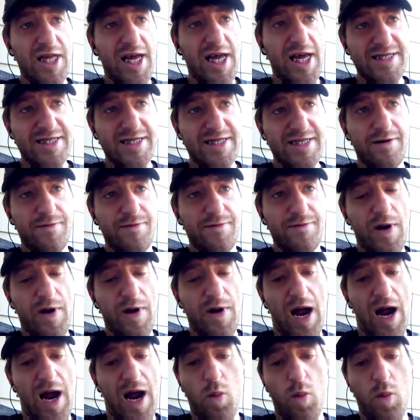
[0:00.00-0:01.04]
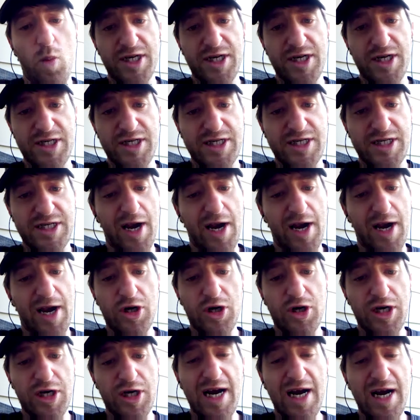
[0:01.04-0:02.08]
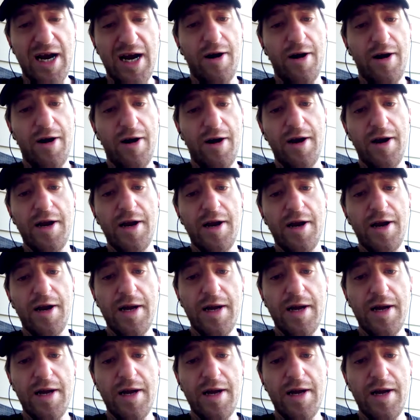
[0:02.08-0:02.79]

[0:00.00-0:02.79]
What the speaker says: lasted, I want to say, about a good year.